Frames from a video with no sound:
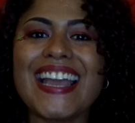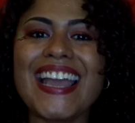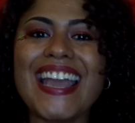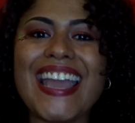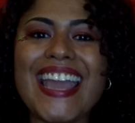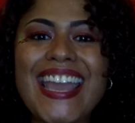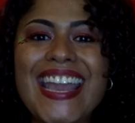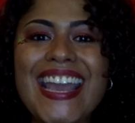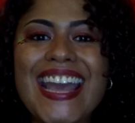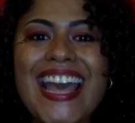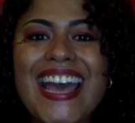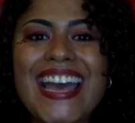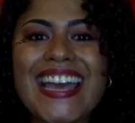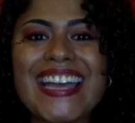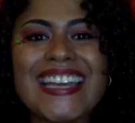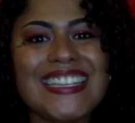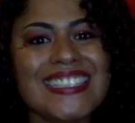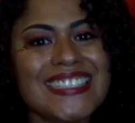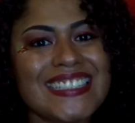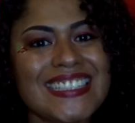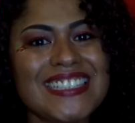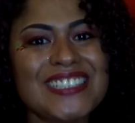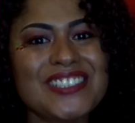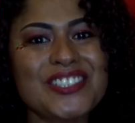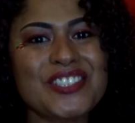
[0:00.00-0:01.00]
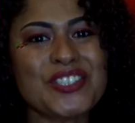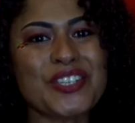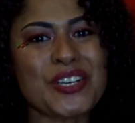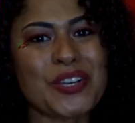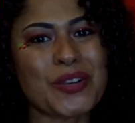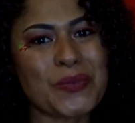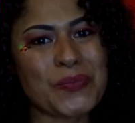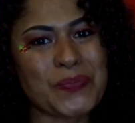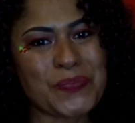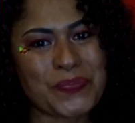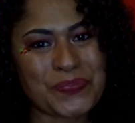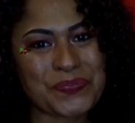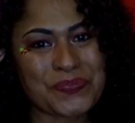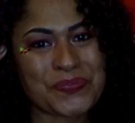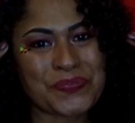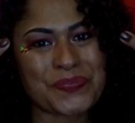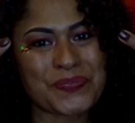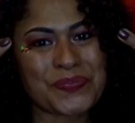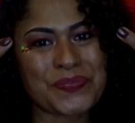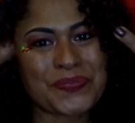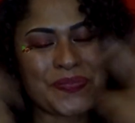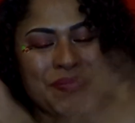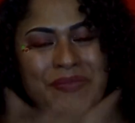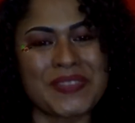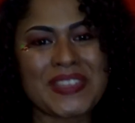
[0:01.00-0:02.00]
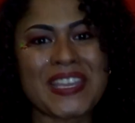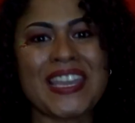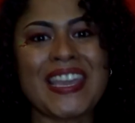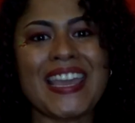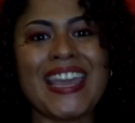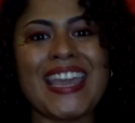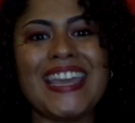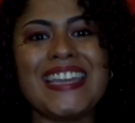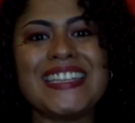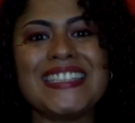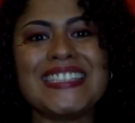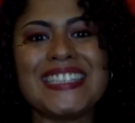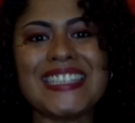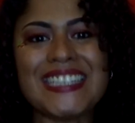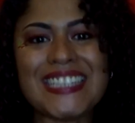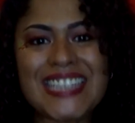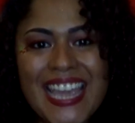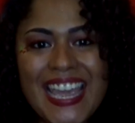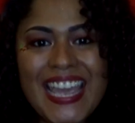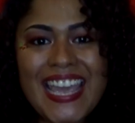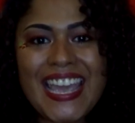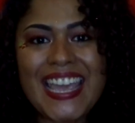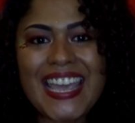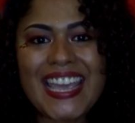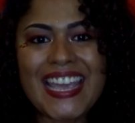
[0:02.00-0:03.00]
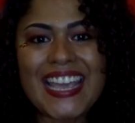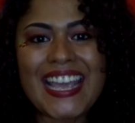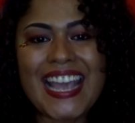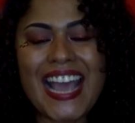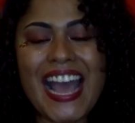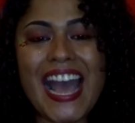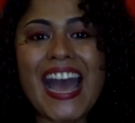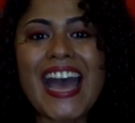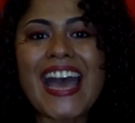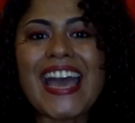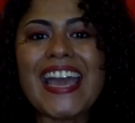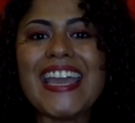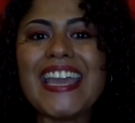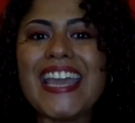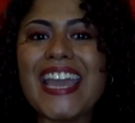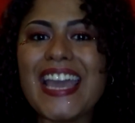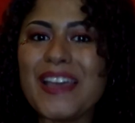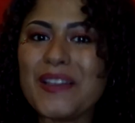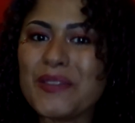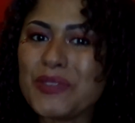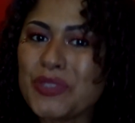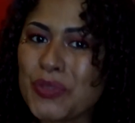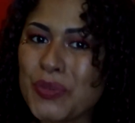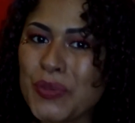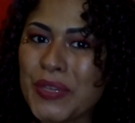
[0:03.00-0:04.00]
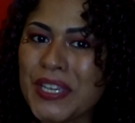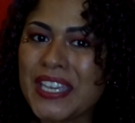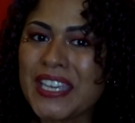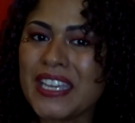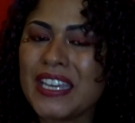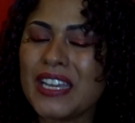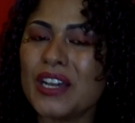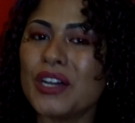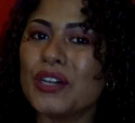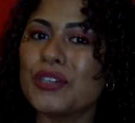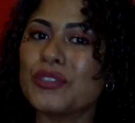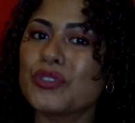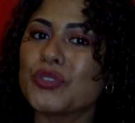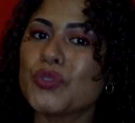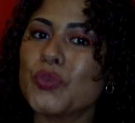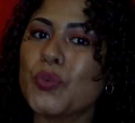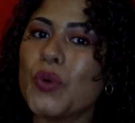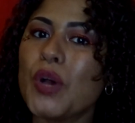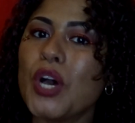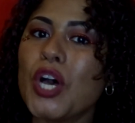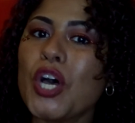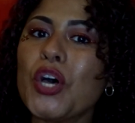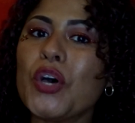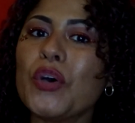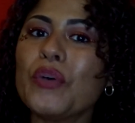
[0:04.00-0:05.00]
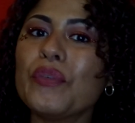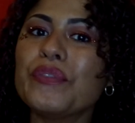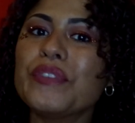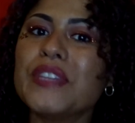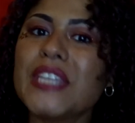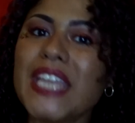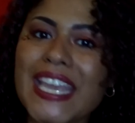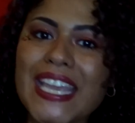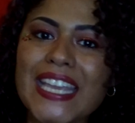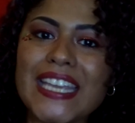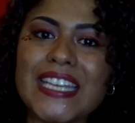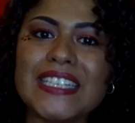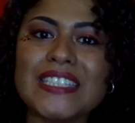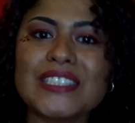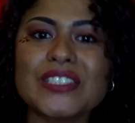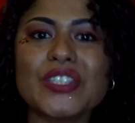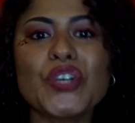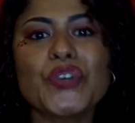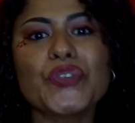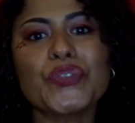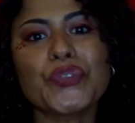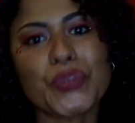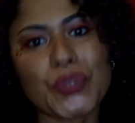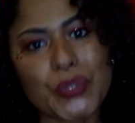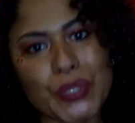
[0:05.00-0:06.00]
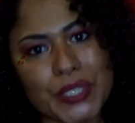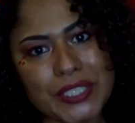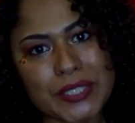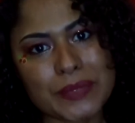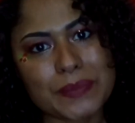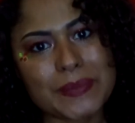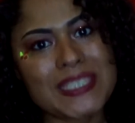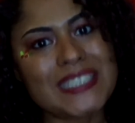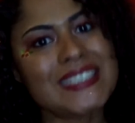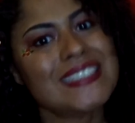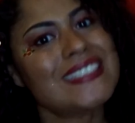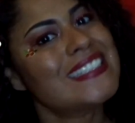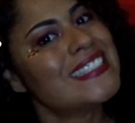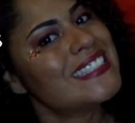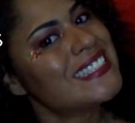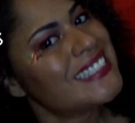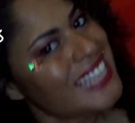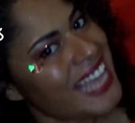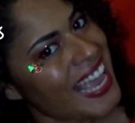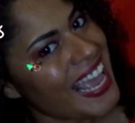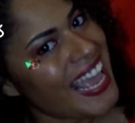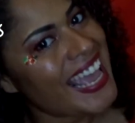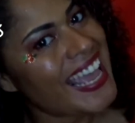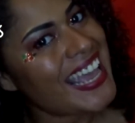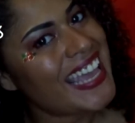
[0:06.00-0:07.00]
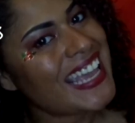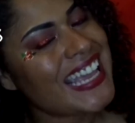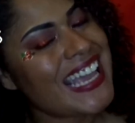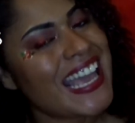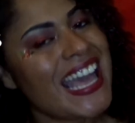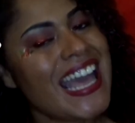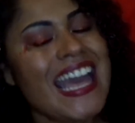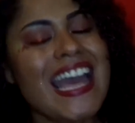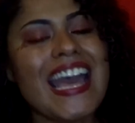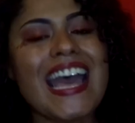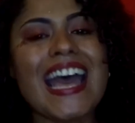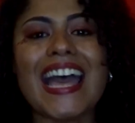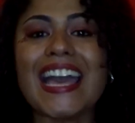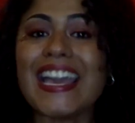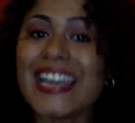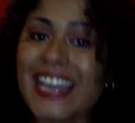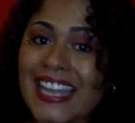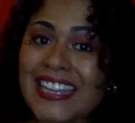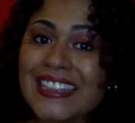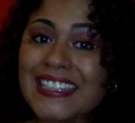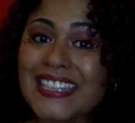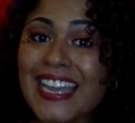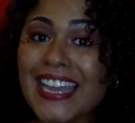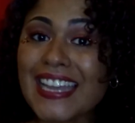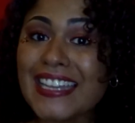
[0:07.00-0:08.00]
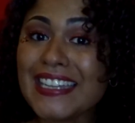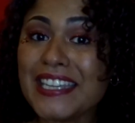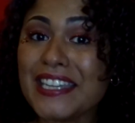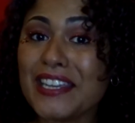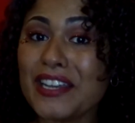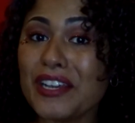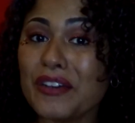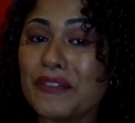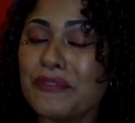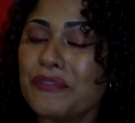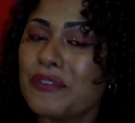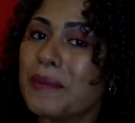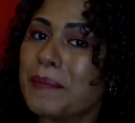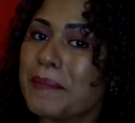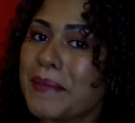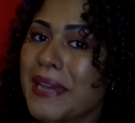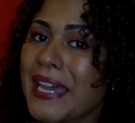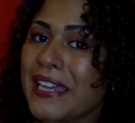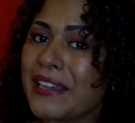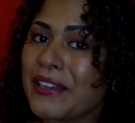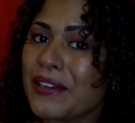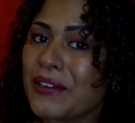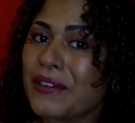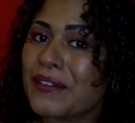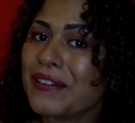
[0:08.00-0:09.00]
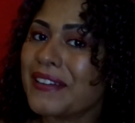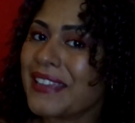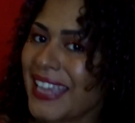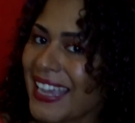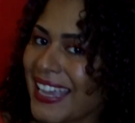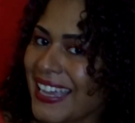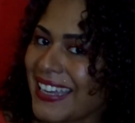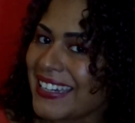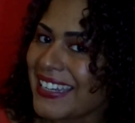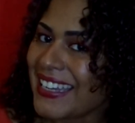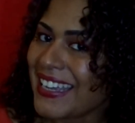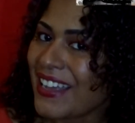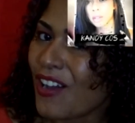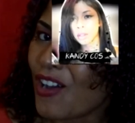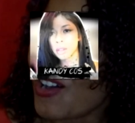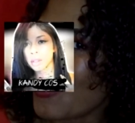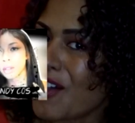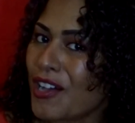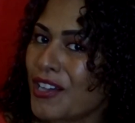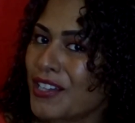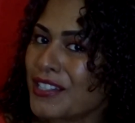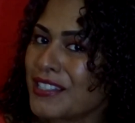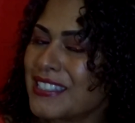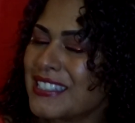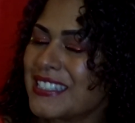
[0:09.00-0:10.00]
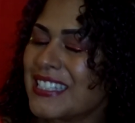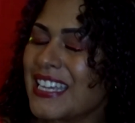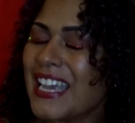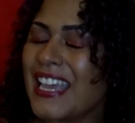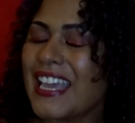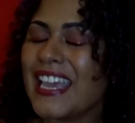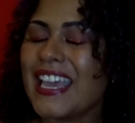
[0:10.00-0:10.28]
Hey guys, it's Joe, and today I am doing a 12 days of Christmas tag. I got the idea from my girl Kandy Cos.